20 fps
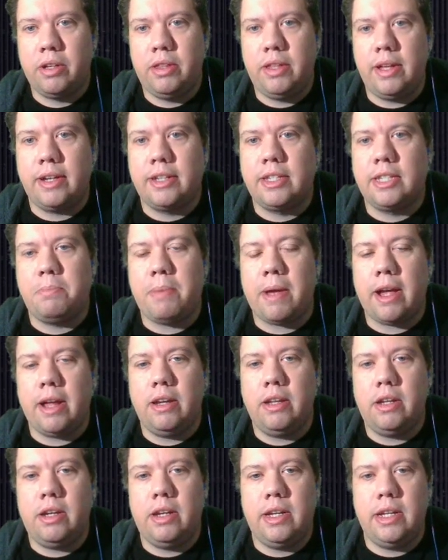the
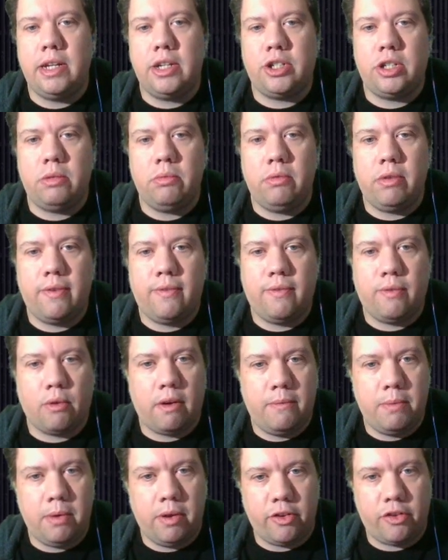expanded edition with
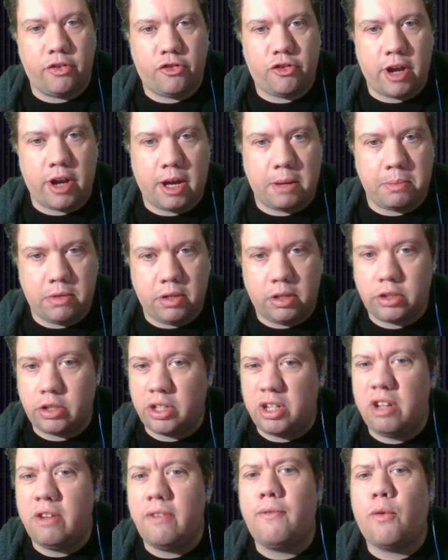4 bonus chapters, a
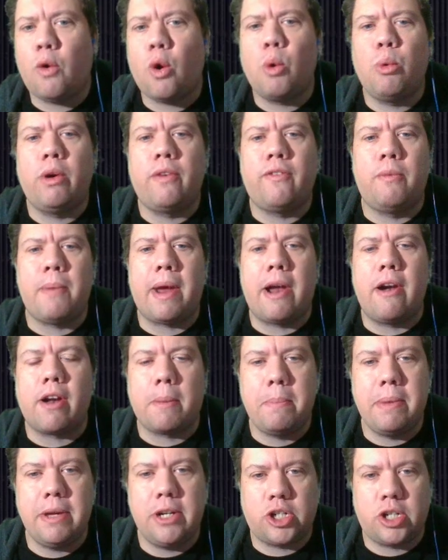new foreword from
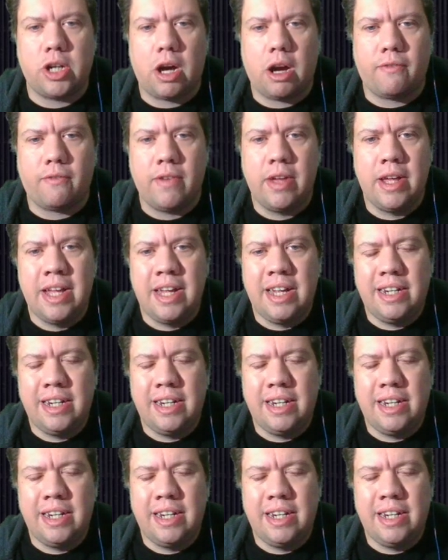Eric Bischoff,